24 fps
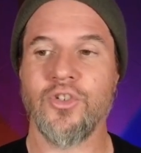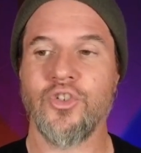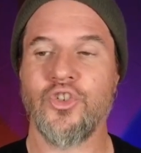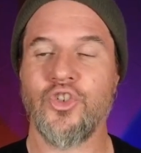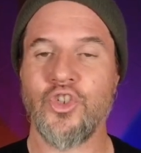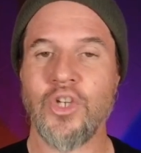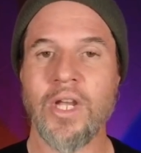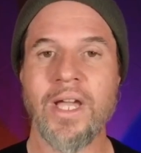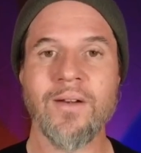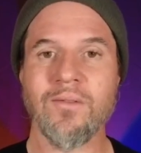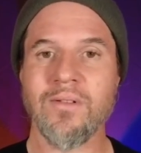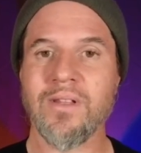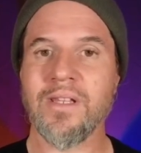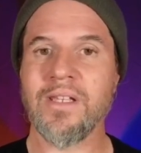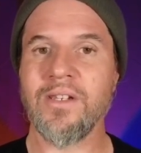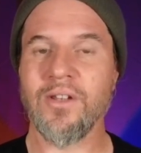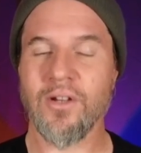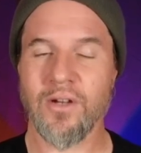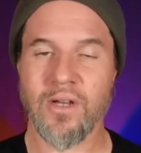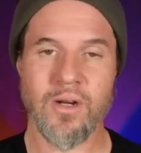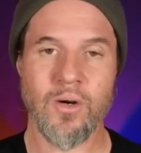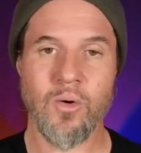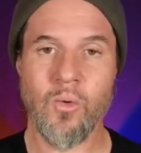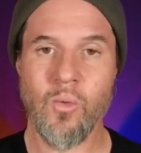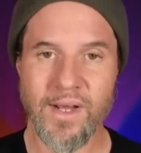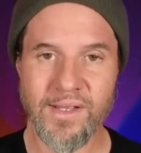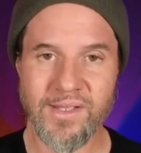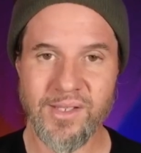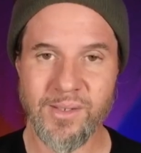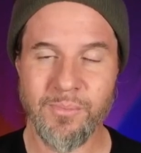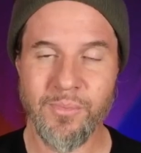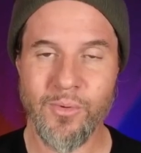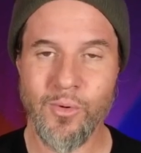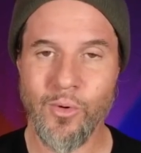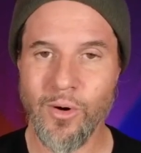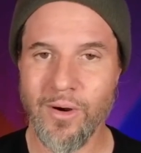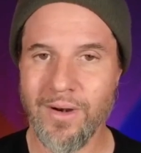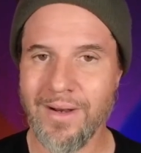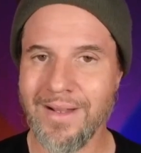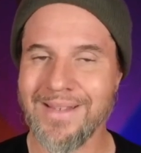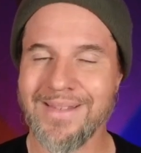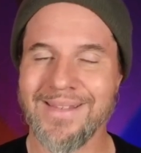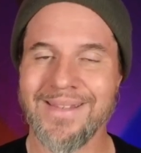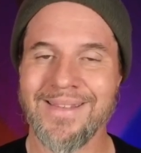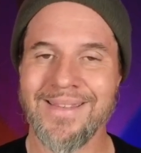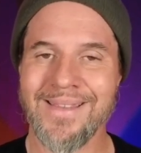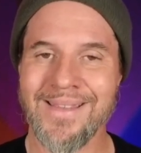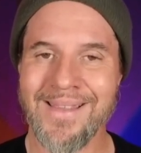Generally, you're going to want support.
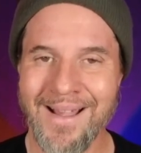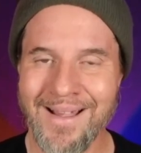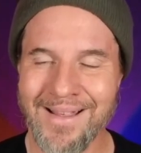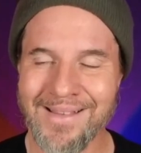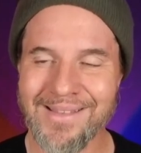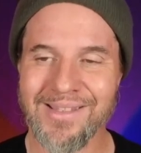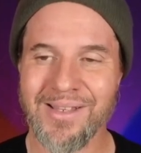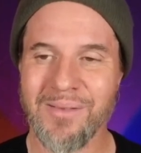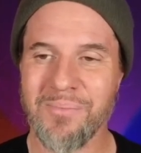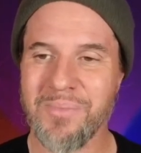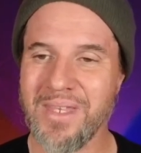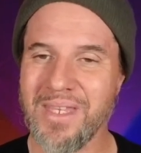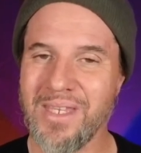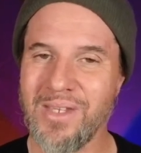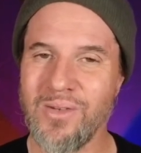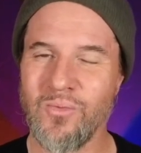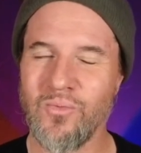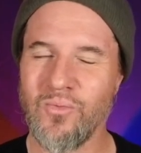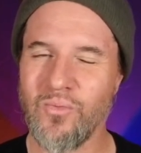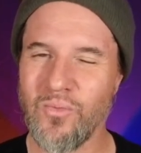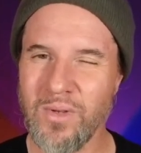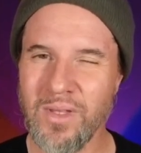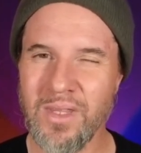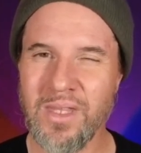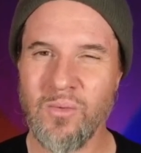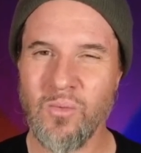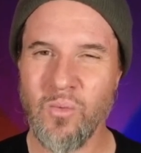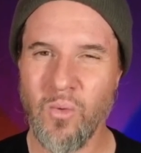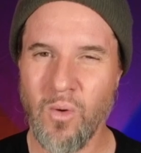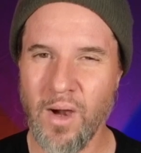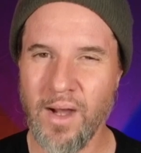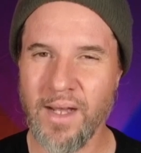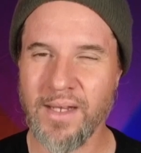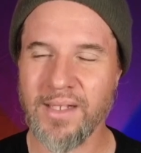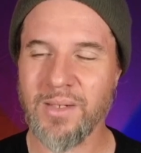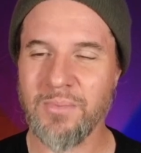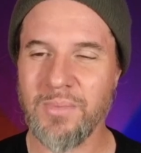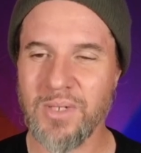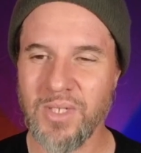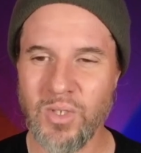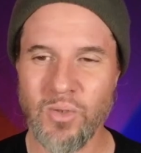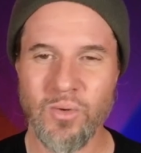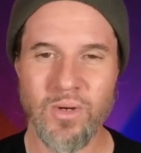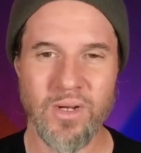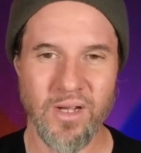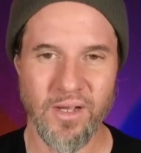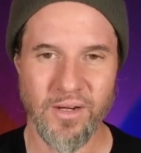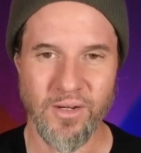It's not something you really want to be
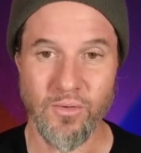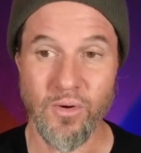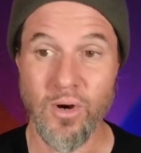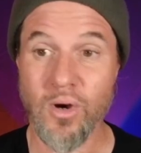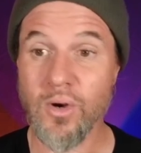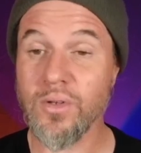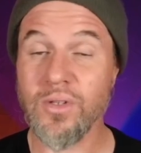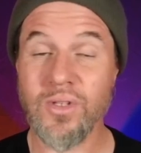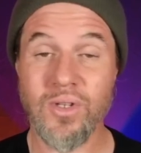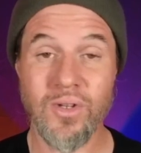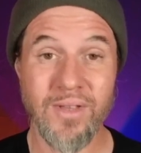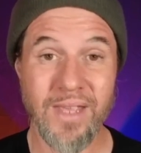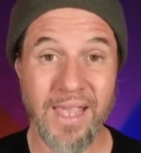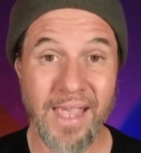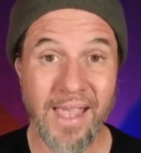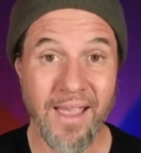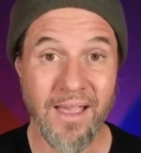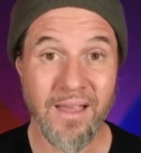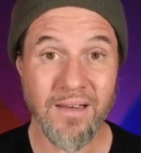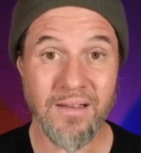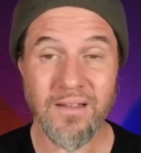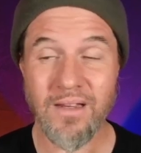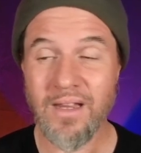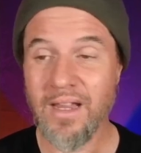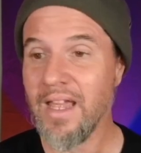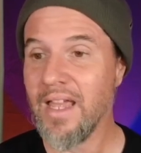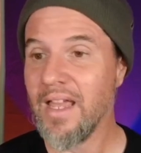doing on your own. You can.